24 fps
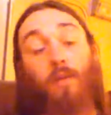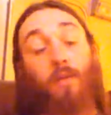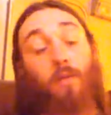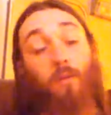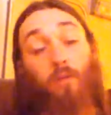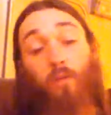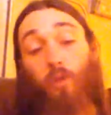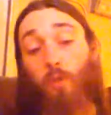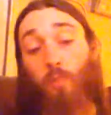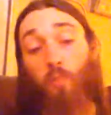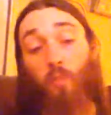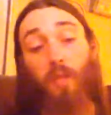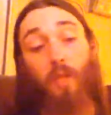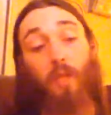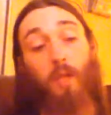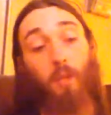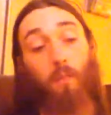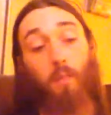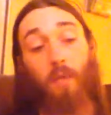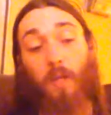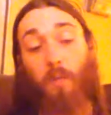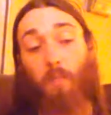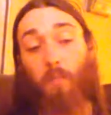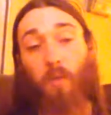
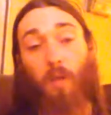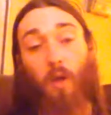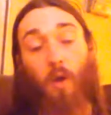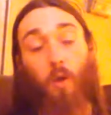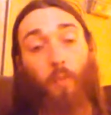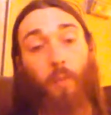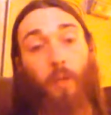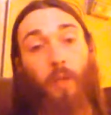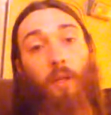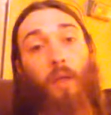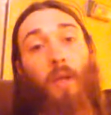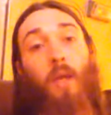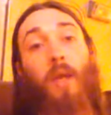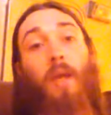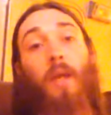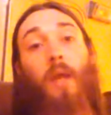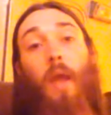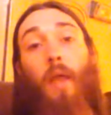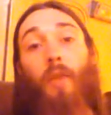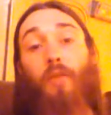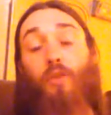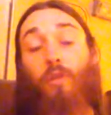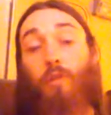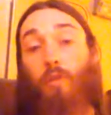splitting people open,
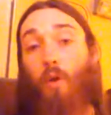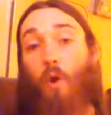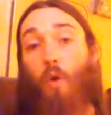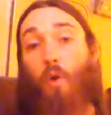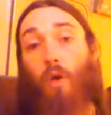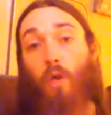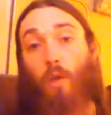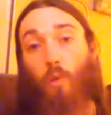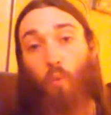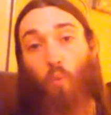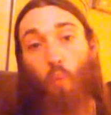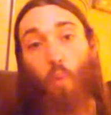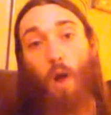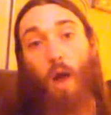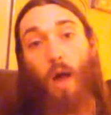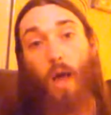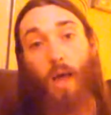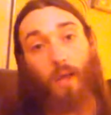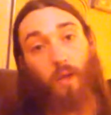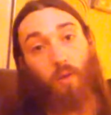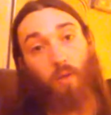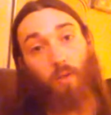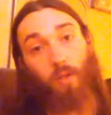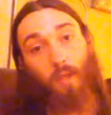and just going
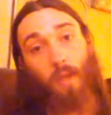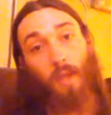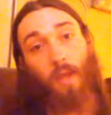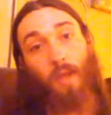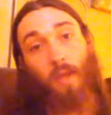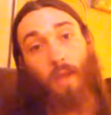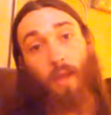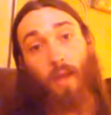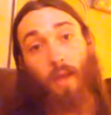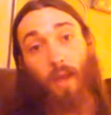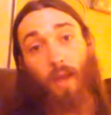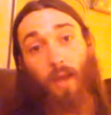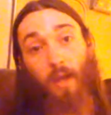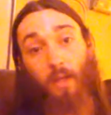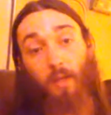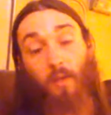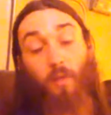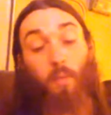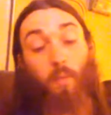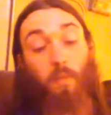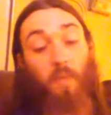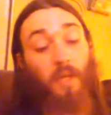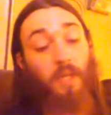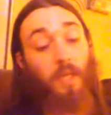wild. And
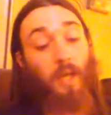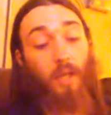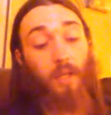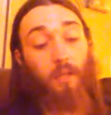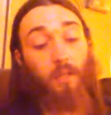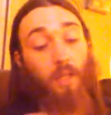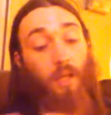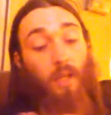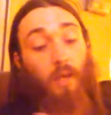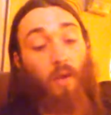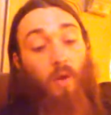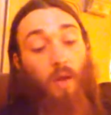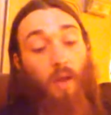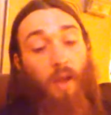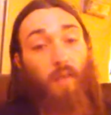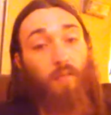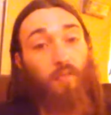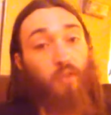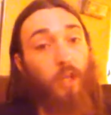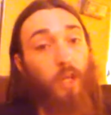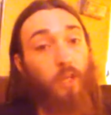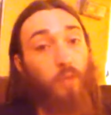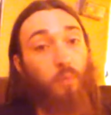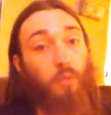because they don't have
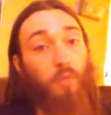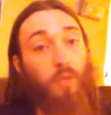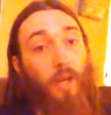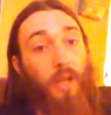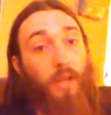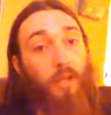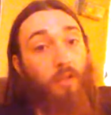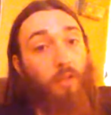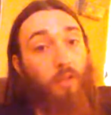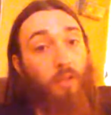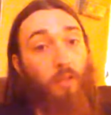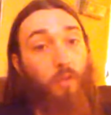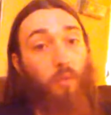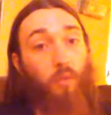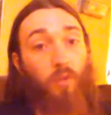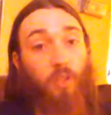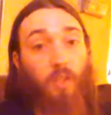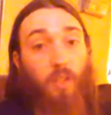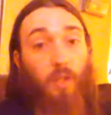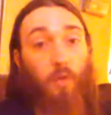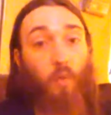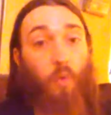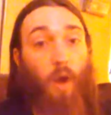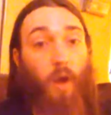chest protection, you will
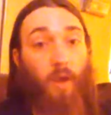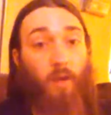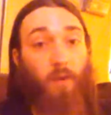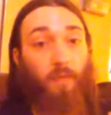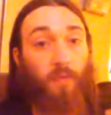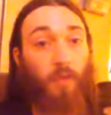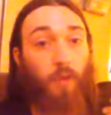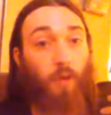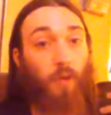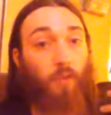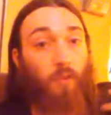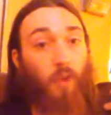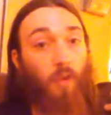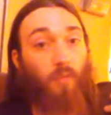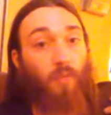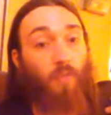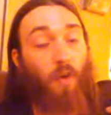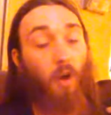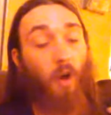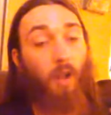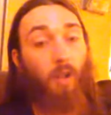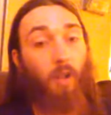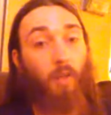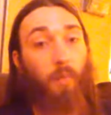see quite a few of them
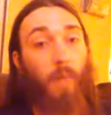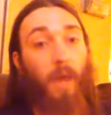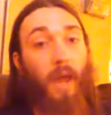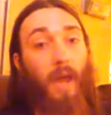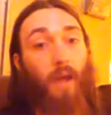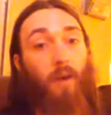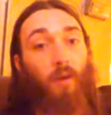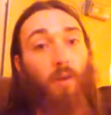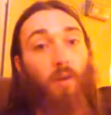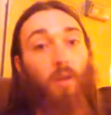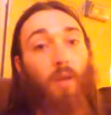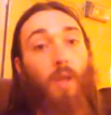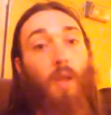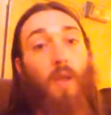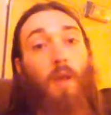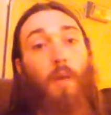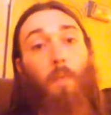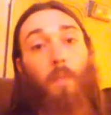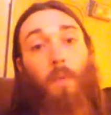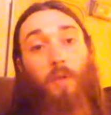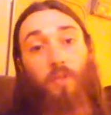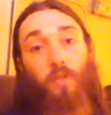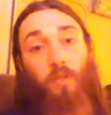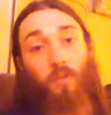fall in battle,
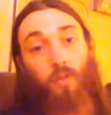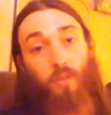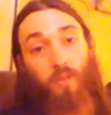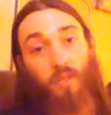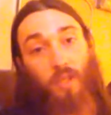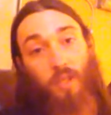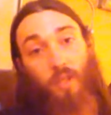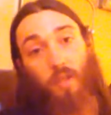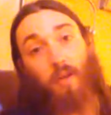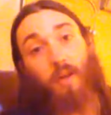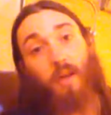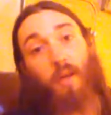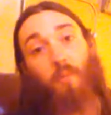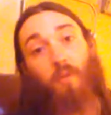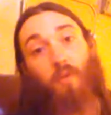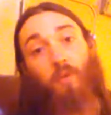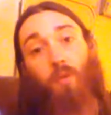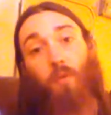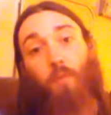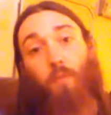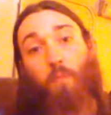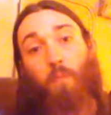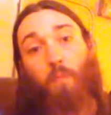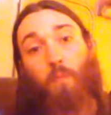but you will see they're able
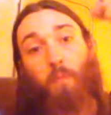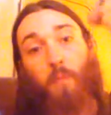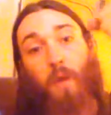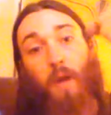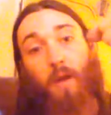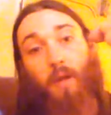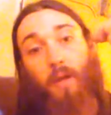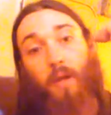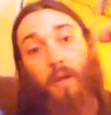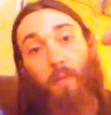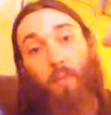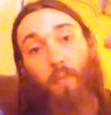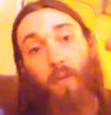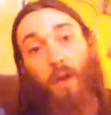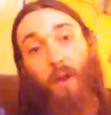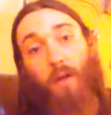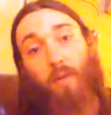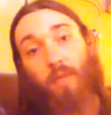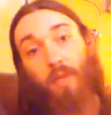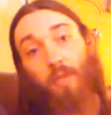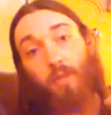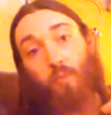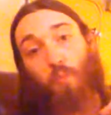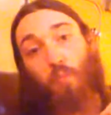to parry and
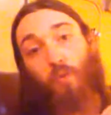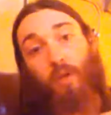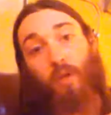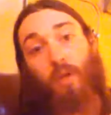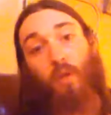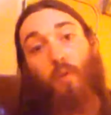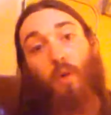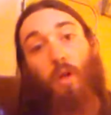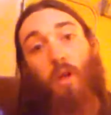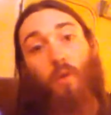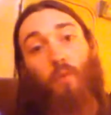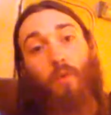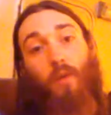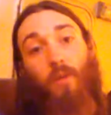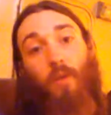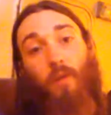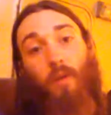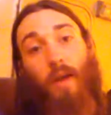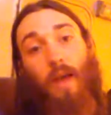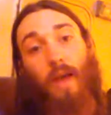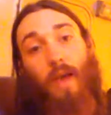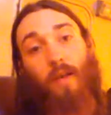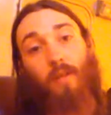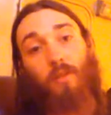block things pretty well with
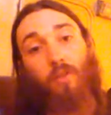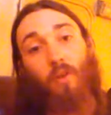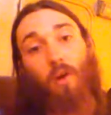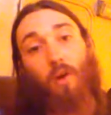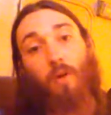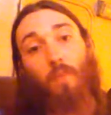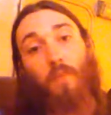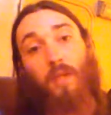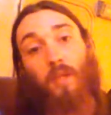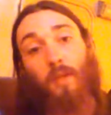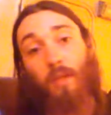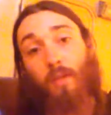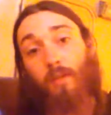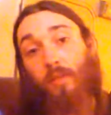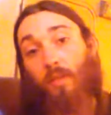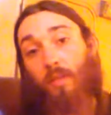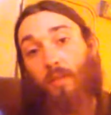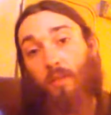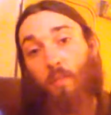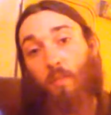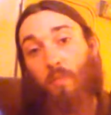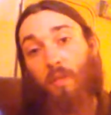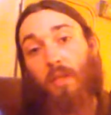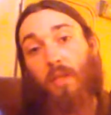their axe arm because
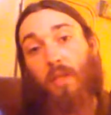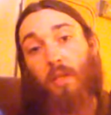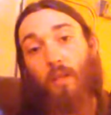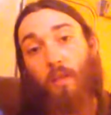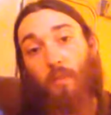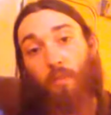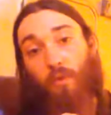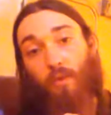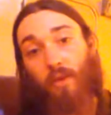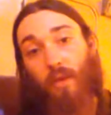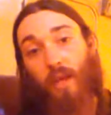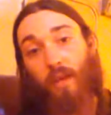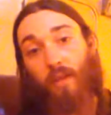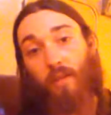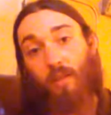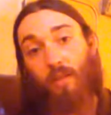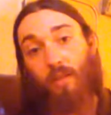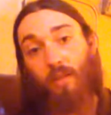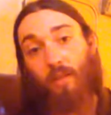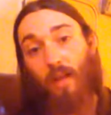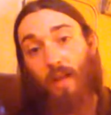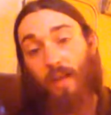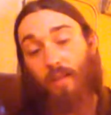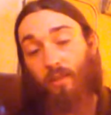it's completely protected
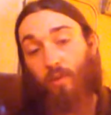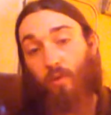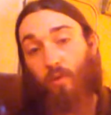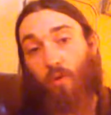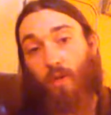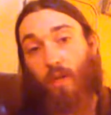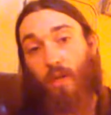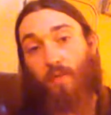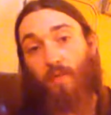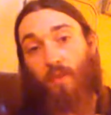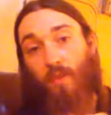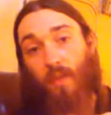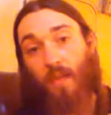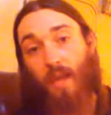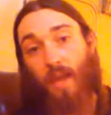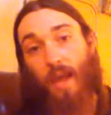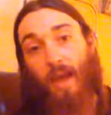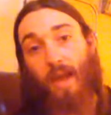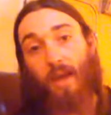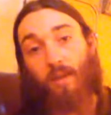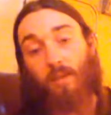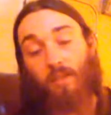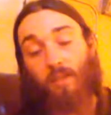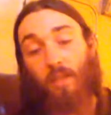and has a greave in the
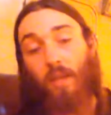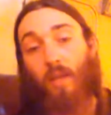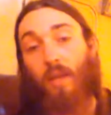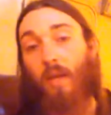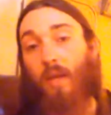axe.